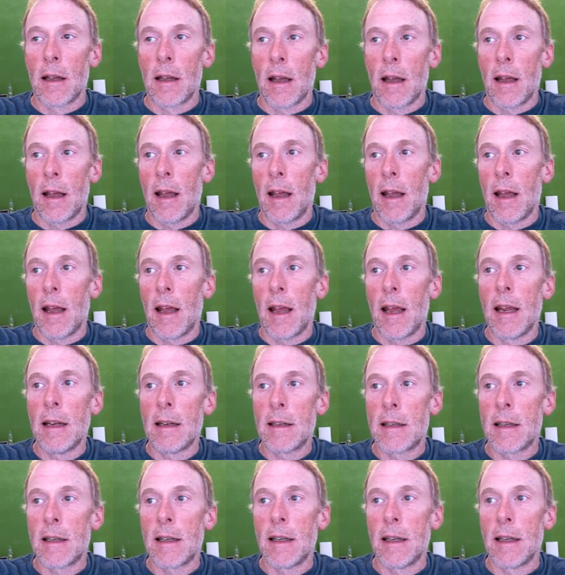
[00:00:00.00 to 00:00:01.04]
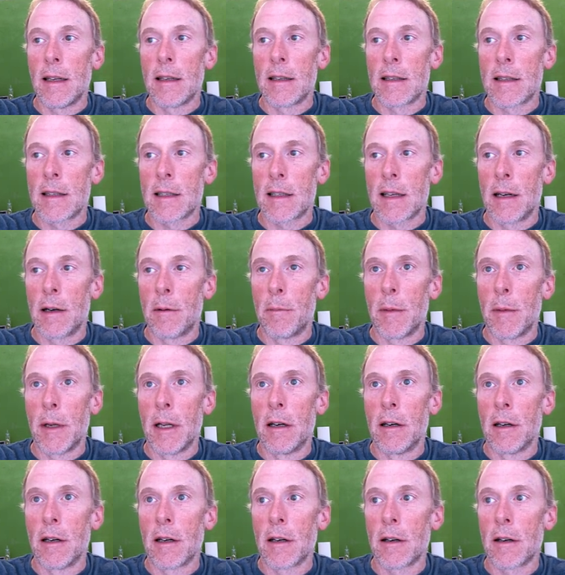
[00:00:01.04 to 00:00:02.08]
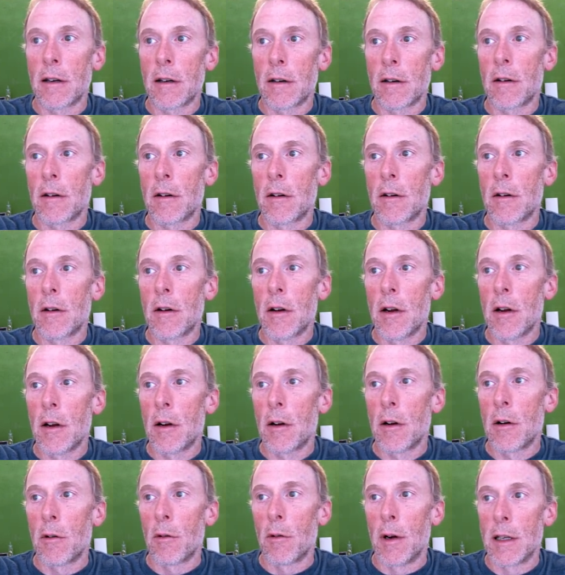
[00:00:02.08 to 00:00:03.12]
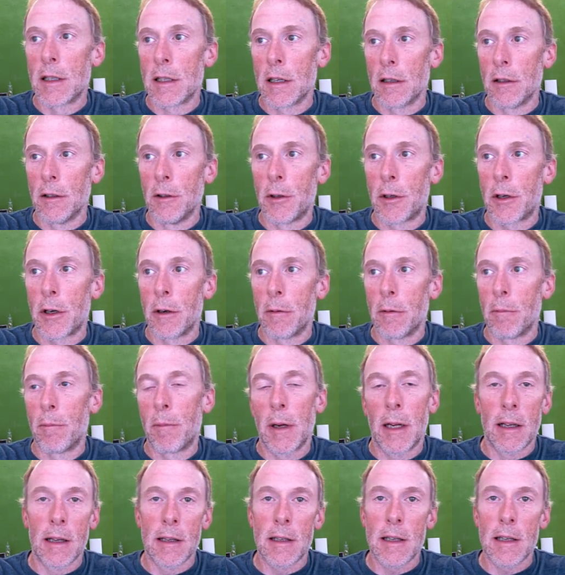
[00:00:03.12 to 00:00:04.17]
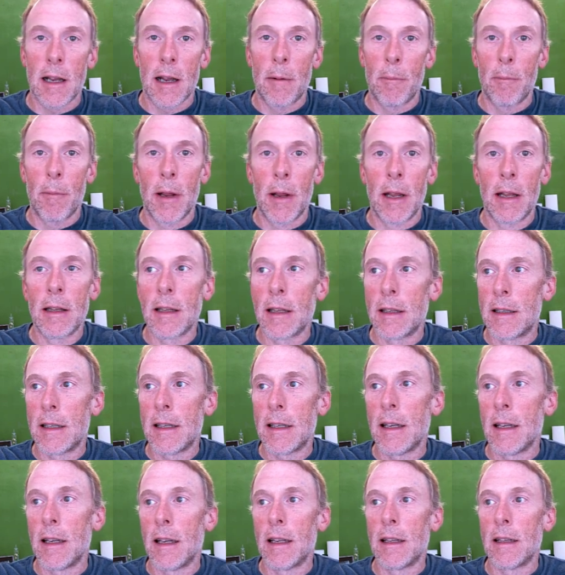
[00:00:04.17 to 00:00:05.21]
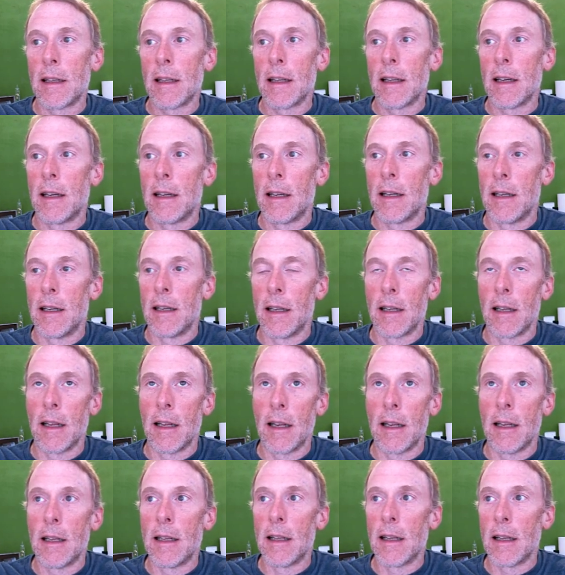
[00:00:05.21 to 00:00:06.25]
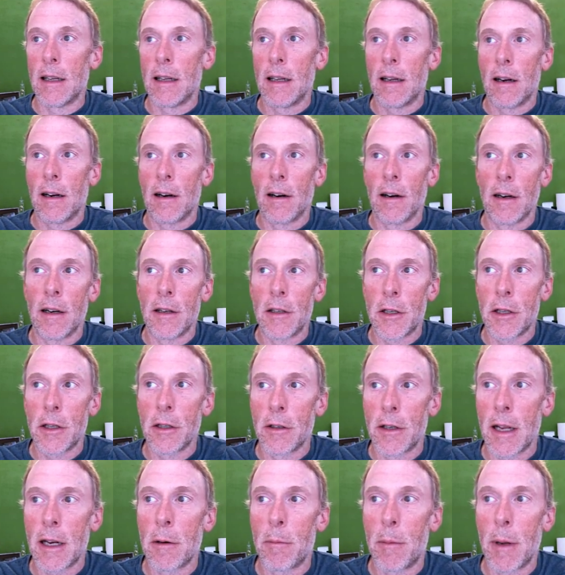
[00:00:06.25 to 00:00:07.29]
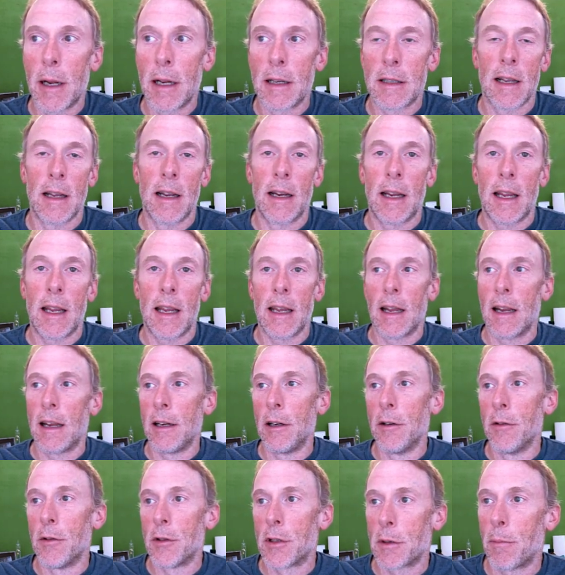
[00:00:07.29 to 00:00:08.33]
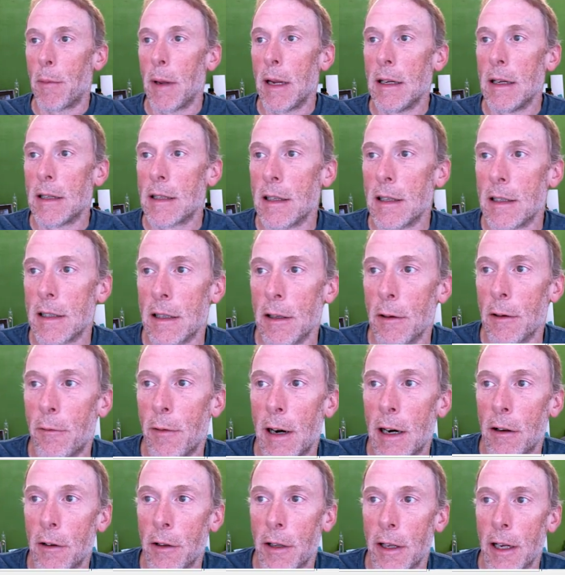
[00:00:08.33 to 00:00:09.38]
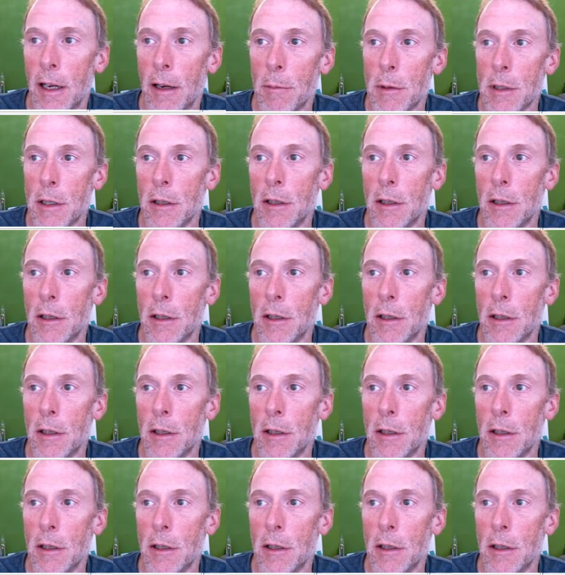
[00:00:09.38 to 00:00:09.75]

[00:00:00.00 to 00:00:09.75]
18 centimeter resolution because I'm in the D, in the in the geo database. I can't use spaces in the file name, so